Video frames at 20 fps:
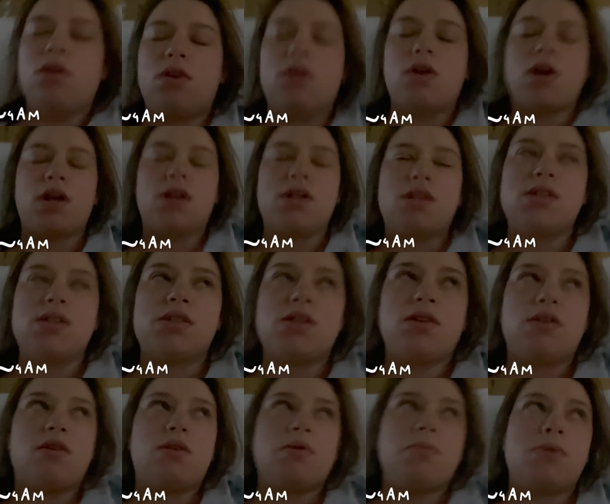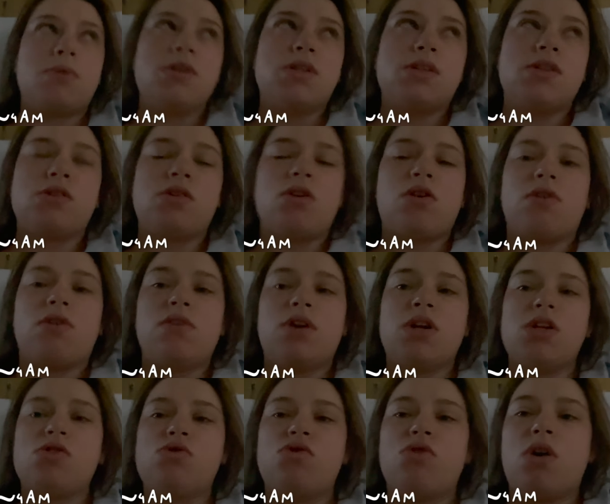I had to sit up because his heart
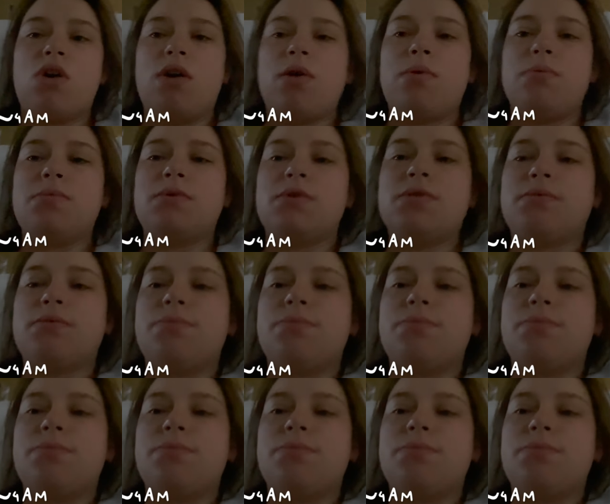rate dropped.